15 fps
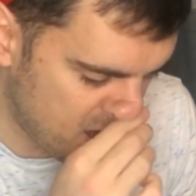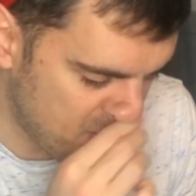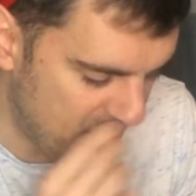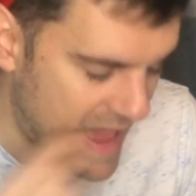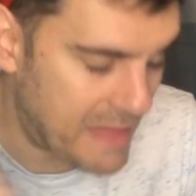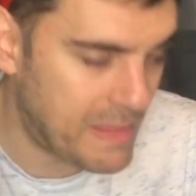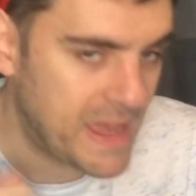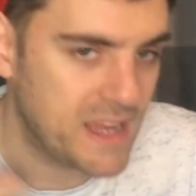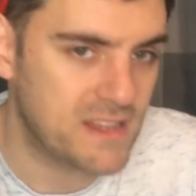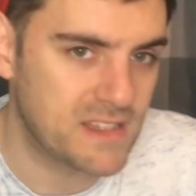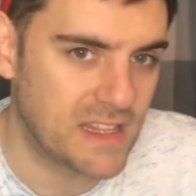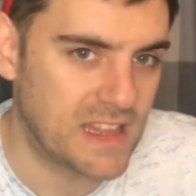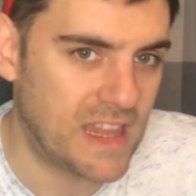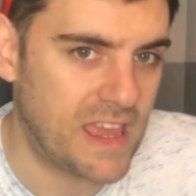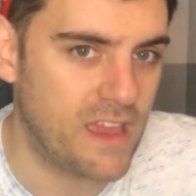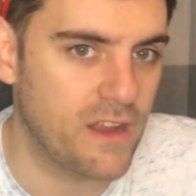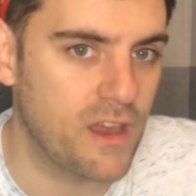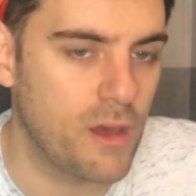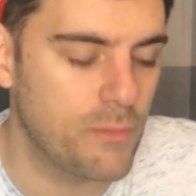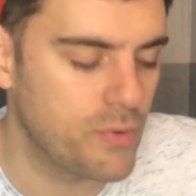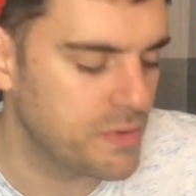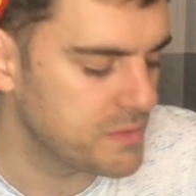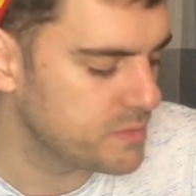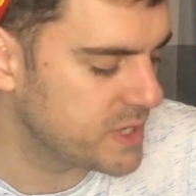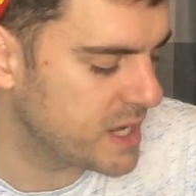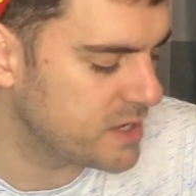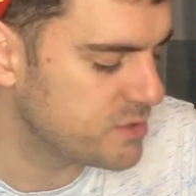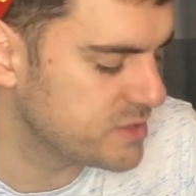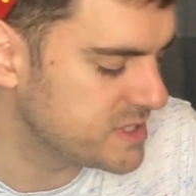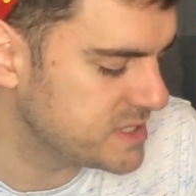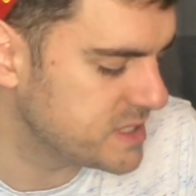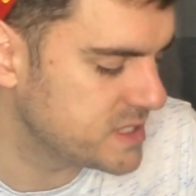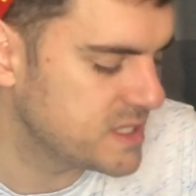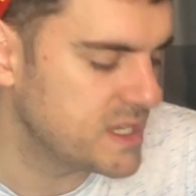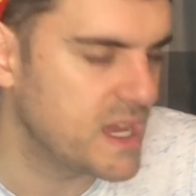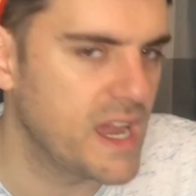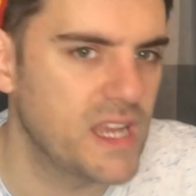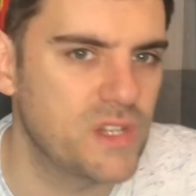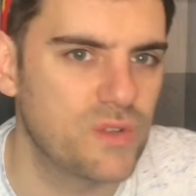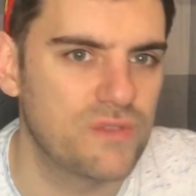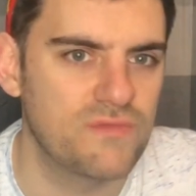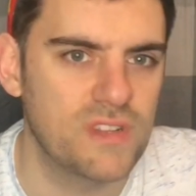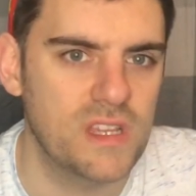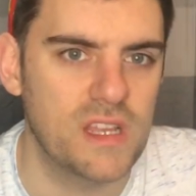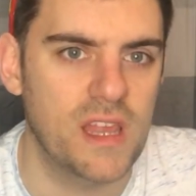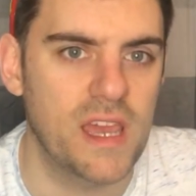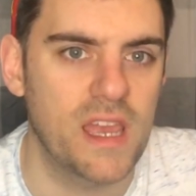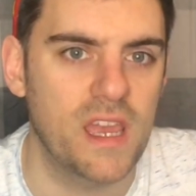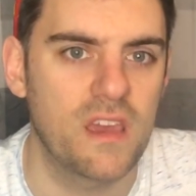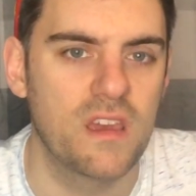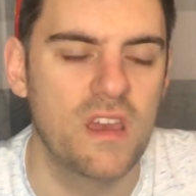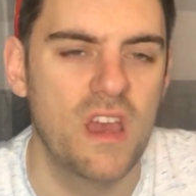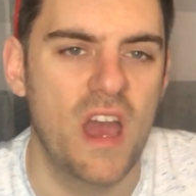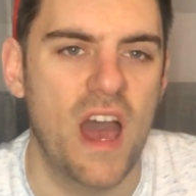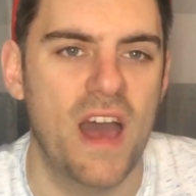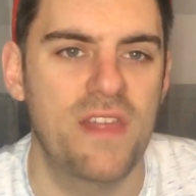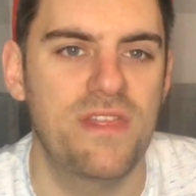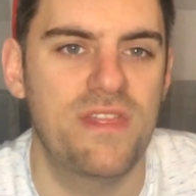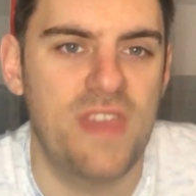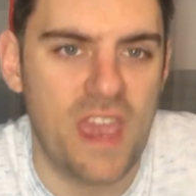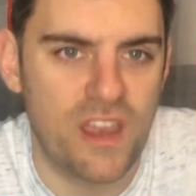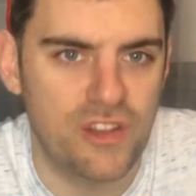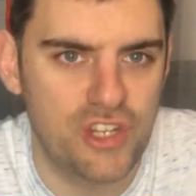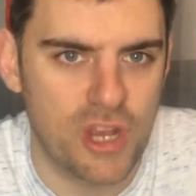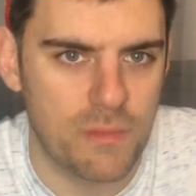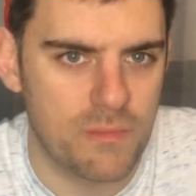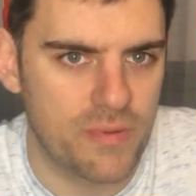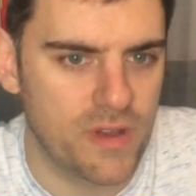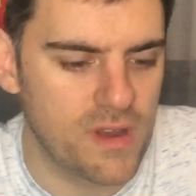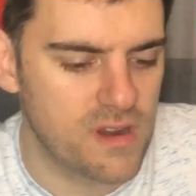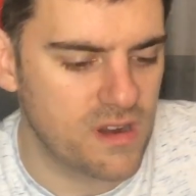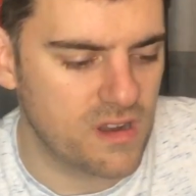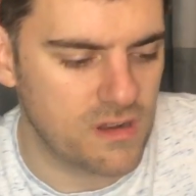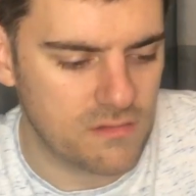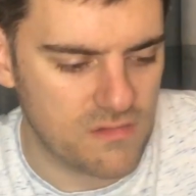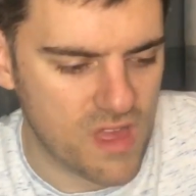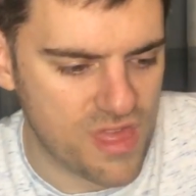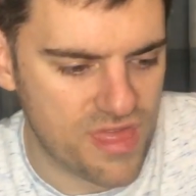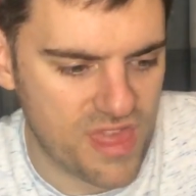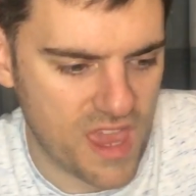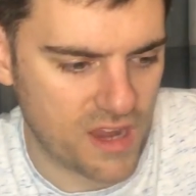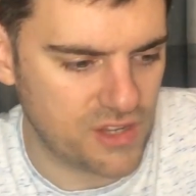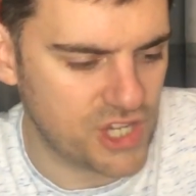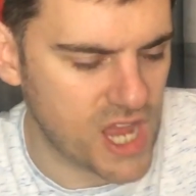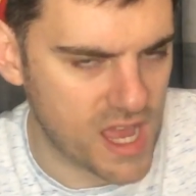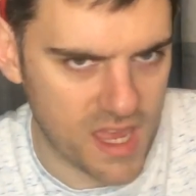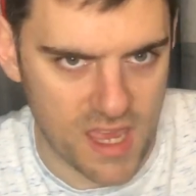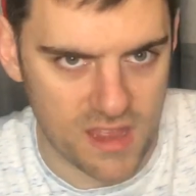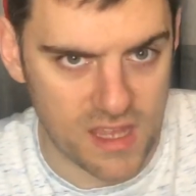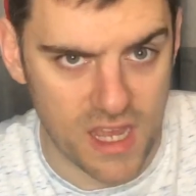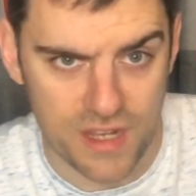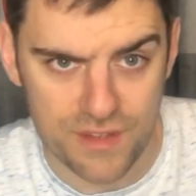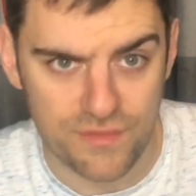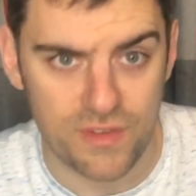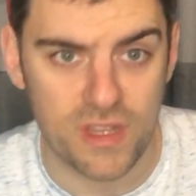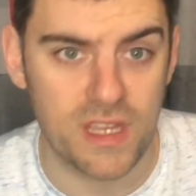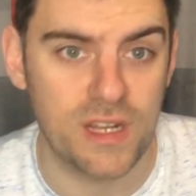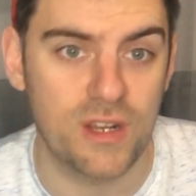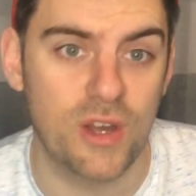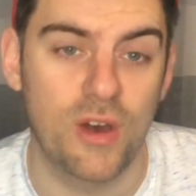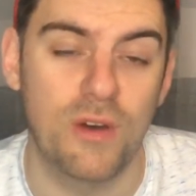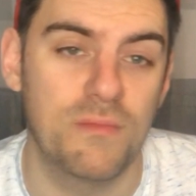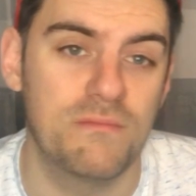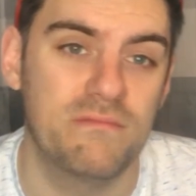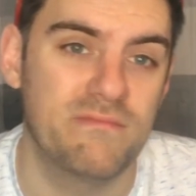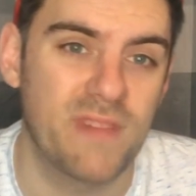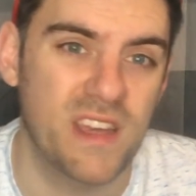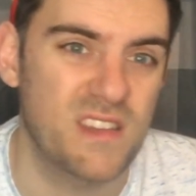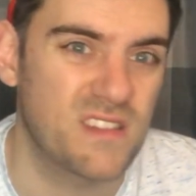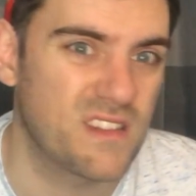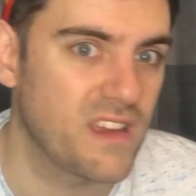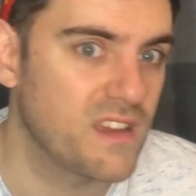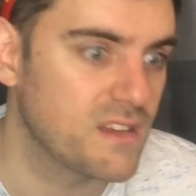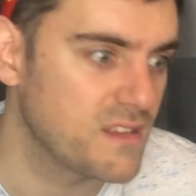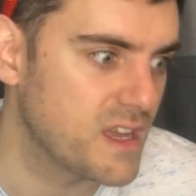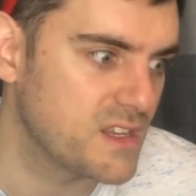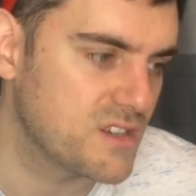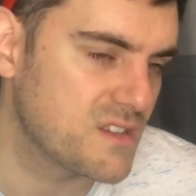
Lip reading: I like to layer up when I go to Disney. I don't really like a thick jumper and a thick jacket. That's really not my style.